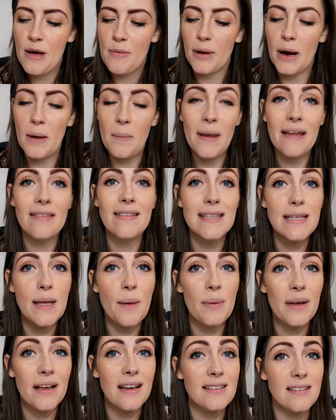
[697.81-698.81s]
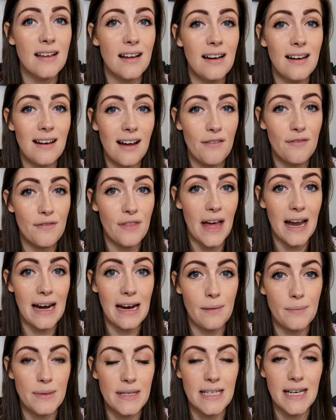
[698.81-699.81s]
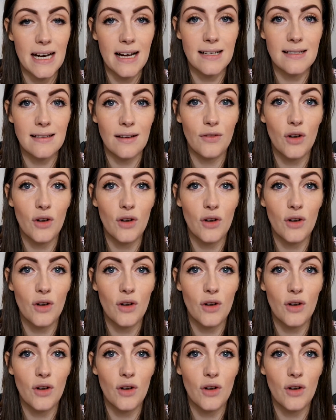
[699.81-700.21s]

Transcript: but I picked this up because I love their lipsticks.